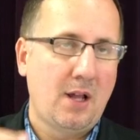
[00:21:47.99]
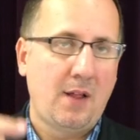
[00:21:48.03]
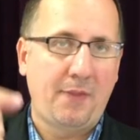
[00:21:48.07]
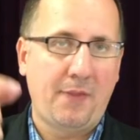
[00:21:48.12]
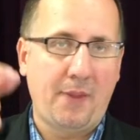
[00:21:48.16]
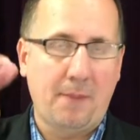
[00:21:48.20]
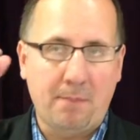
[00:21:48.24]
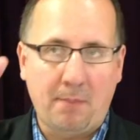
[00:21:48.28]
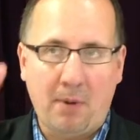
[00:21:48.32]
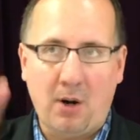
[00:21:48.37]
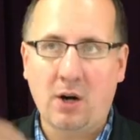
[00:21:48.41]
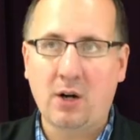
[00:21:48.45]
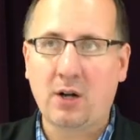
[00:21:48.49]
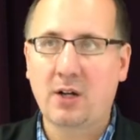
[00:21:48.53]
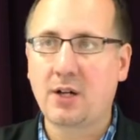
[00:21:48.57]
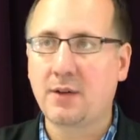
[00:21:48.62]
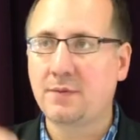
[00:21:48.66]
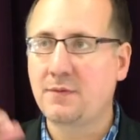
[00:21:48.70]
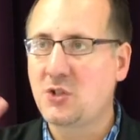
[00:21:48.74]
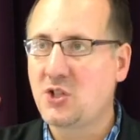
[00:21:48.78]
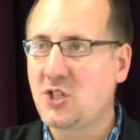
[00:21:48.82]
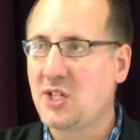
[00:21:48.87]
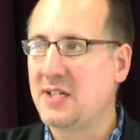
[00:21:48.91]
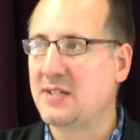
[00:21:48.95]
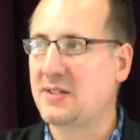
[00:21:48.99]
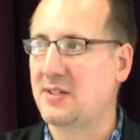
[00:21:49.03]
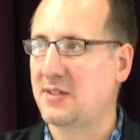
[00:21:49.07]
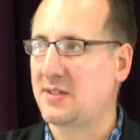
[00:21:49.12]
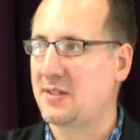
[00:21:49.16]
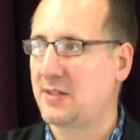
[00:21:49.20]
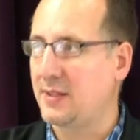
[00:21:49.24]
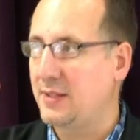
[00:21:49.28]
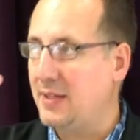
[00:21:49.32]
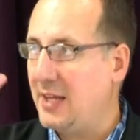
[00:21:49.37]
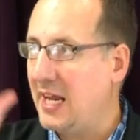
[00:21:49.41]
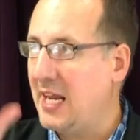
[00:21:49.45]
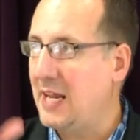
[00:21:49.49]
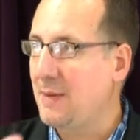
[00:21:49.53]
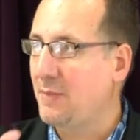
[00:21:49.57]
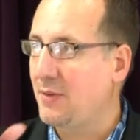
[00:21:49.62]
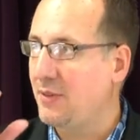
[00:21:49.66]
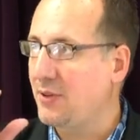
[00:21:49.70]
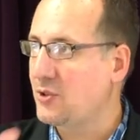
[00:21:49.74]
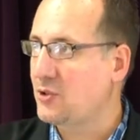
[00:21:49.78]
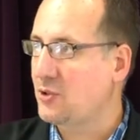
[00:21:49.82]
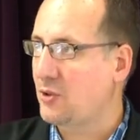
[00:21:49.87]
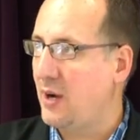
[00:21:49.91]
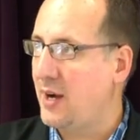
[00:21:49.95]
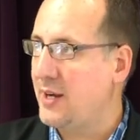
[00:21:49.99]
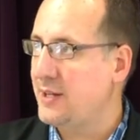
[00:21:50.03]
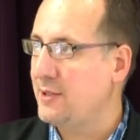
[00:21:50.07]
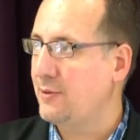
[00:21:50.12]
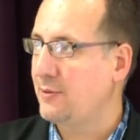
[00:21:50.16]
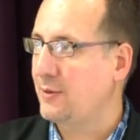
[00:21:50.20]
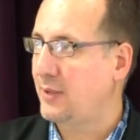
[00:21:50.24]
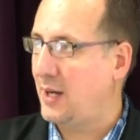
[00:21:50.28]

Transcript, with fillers: The mark of Jesus, the name of the triune